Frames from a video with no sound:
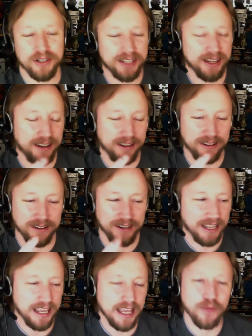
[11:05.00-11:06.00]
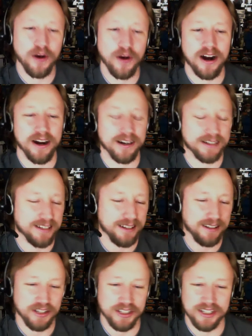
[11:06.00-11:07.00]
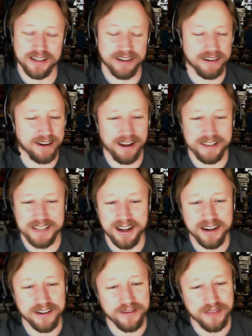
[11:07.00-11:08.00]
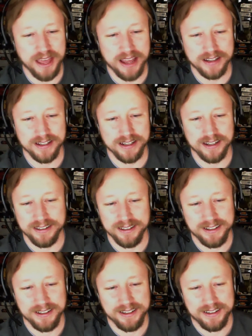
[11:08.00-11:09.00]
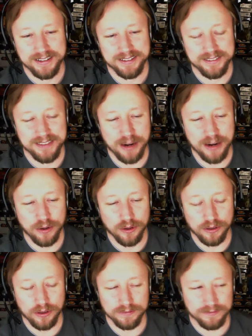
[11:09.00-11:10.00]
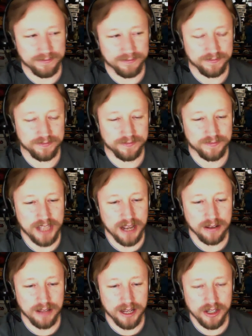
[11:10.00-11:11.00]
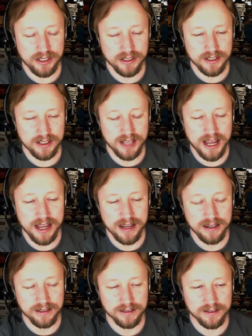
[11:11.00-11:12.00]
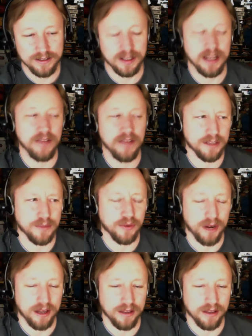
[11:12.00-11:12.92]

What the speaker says: and Ewoks and just a ton of that whole Saga Legends line, and even some of the regular